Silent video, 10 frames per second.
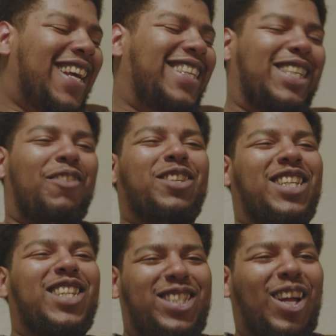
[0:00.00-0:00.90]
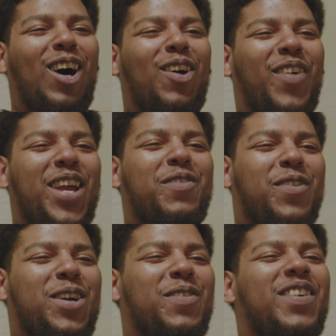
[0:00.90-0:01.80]
His son was in the stall waiting
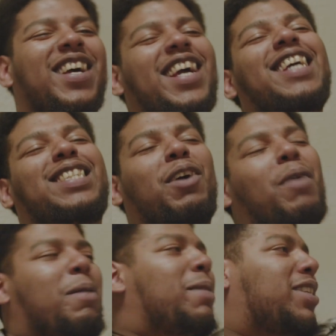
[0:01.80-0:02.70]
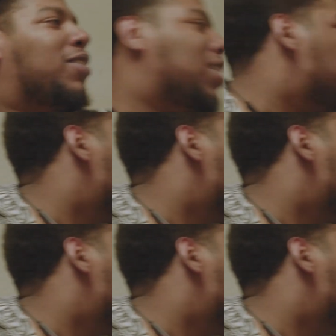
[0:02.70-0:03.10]
for him. He said, "Wait, bitch, I'm."